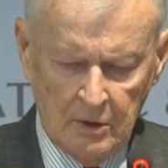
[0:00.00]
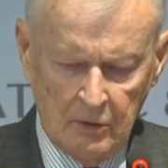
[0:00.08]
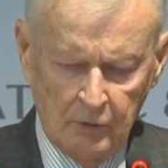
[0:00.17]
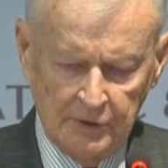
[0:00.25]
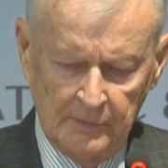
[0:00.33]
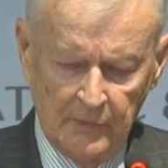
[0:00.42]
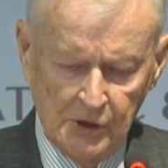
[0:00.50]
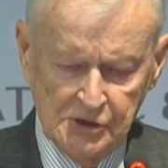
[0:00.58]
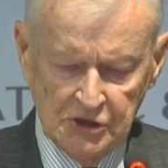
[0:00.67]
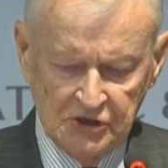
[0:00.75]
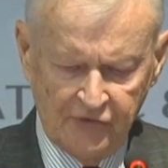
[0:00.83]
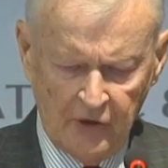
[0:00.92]
What
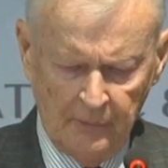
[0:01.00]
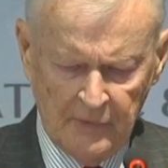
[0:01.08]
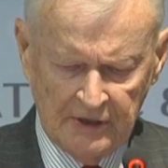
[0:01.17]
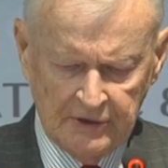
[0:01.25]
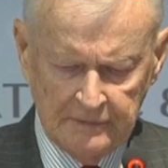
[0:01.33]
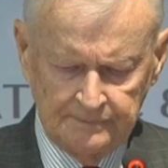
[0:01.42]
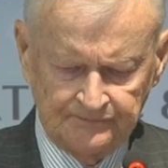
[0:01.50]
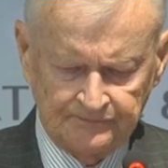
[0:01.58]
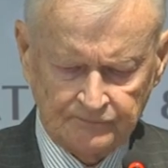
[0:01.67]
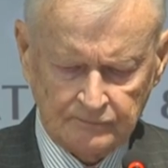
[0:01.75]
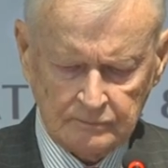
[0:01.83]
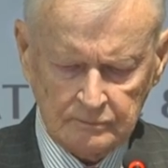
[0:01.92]
emerges from it
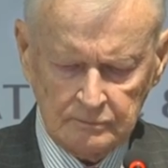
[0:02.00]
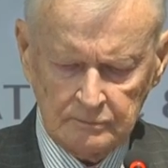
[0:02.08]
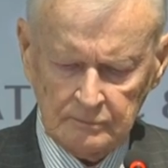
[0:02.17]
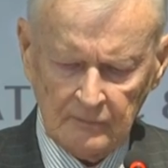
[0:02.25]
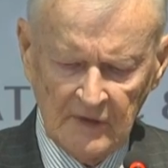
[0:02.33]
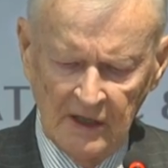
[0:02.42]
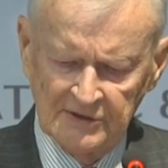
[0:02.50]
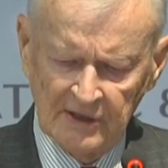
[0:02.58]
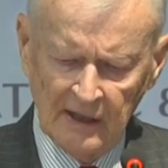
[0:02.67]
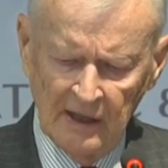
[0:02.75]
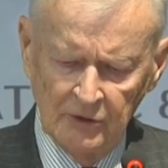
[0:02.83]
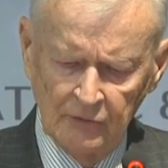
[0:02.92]
is a
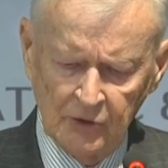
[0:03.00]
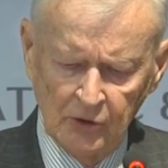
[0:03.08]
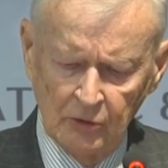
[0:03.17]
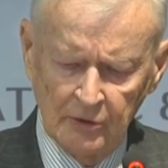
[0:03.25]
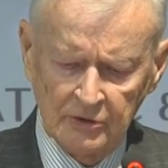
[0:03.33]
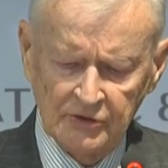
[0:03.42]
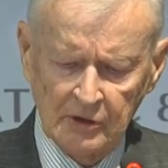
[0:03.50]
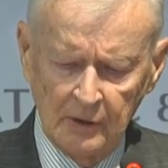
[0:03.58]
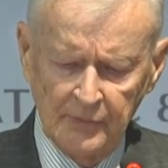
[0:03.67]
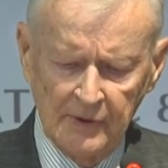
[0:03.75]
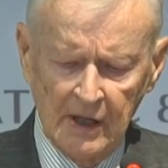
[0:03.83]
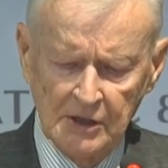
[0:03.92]
kind of curious
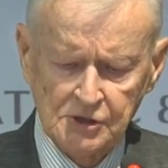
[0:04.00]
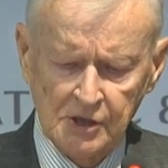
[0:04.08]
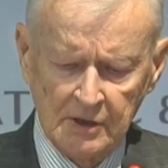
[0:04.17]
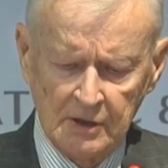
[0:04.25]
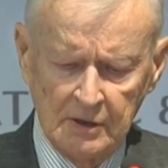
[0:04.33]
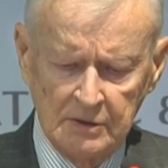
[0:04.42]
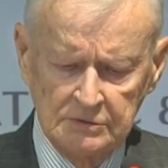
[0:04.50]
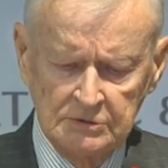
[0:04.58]
combination